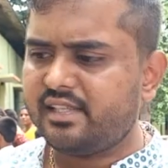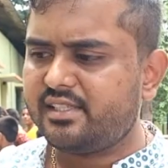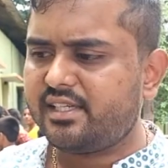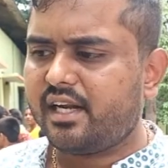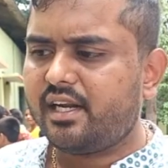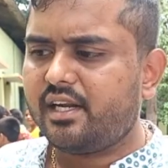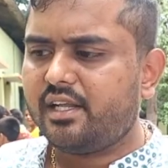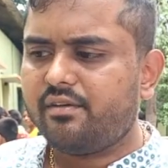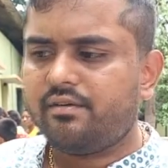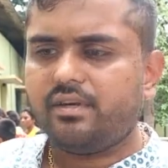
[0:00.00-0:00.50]

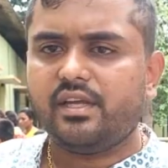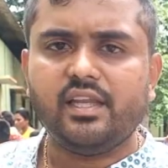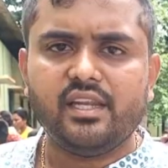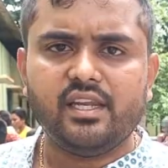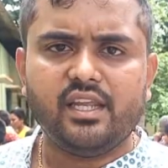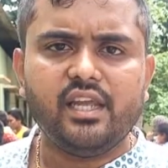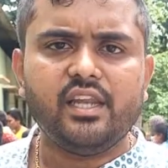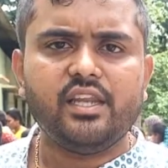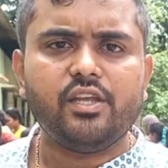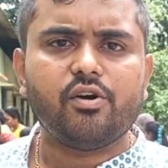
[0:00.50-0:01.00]
each and
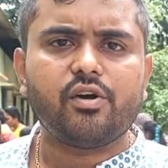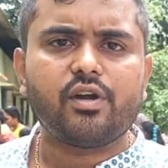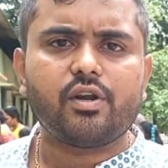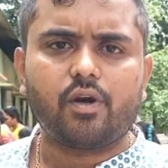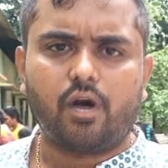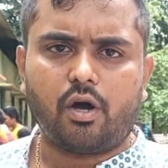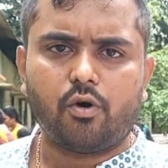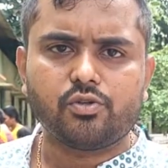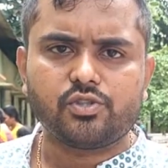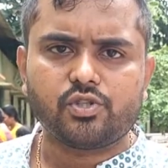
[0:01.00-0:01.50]
in your
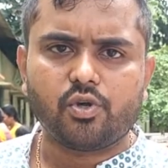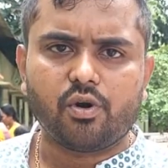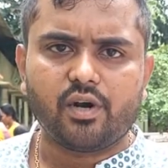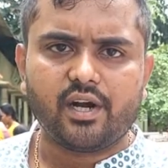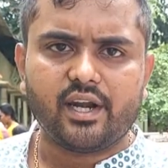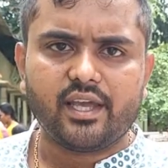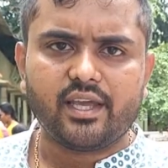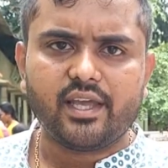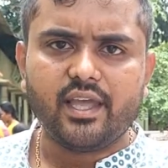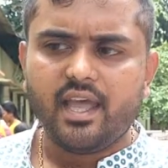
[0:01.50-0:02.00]

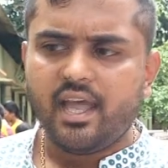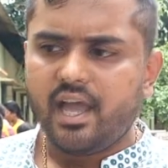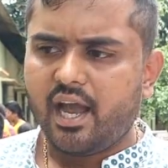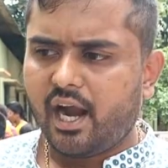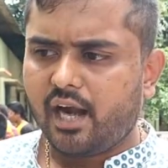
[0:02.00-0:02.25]
householding.